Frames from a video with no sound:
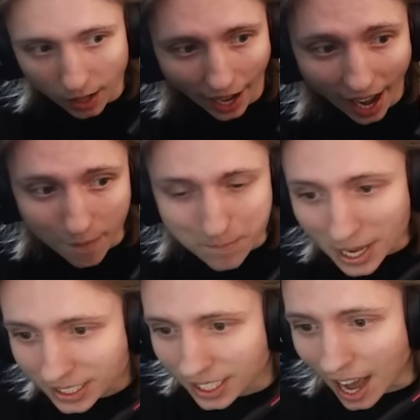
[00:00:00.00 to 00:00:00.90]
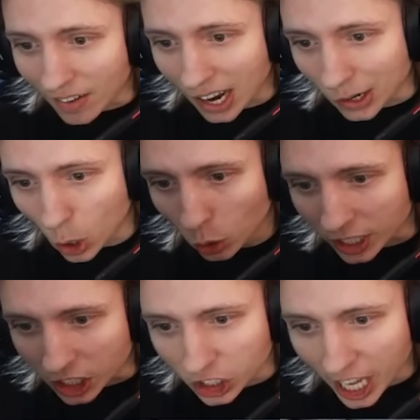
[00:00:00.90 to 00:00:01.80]
I got Mixy that round.
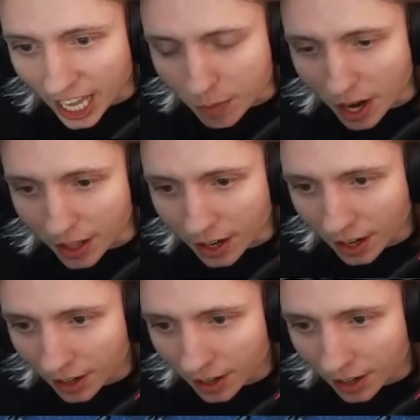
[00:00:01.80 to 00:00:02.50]
Holy shit, brother.